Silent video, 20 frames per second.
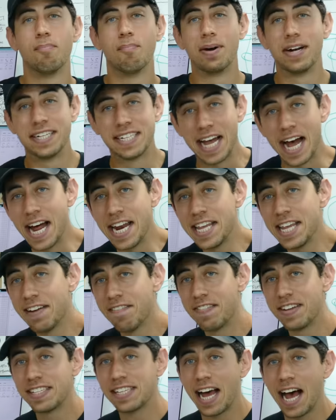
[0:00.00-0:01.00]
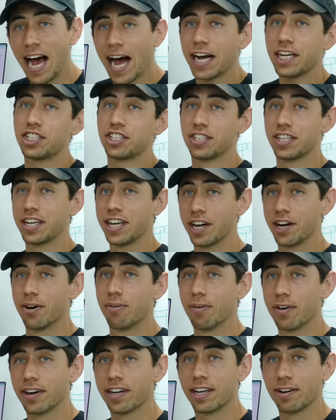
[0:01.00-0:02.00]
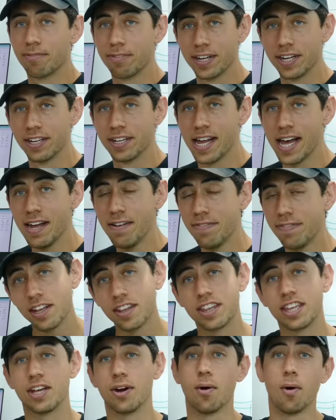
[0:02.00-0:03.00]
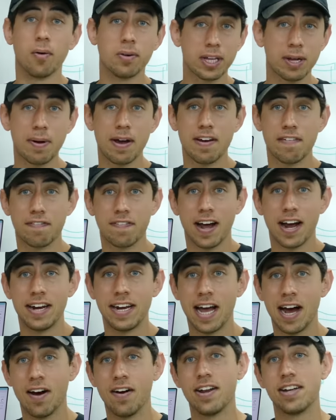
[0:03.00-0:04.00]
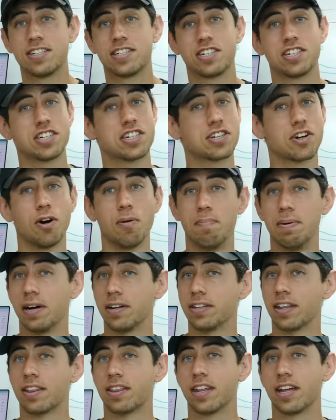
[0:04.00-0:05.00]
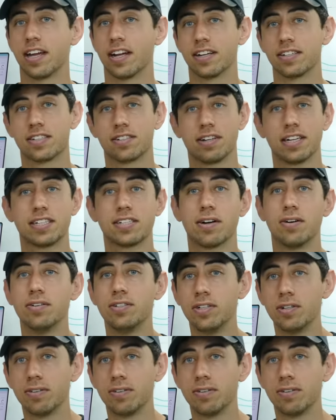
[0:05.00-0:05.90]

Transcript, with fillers: But is any of this actually gonna work in real life? The only way to find out is to just go build the thing. So let's go do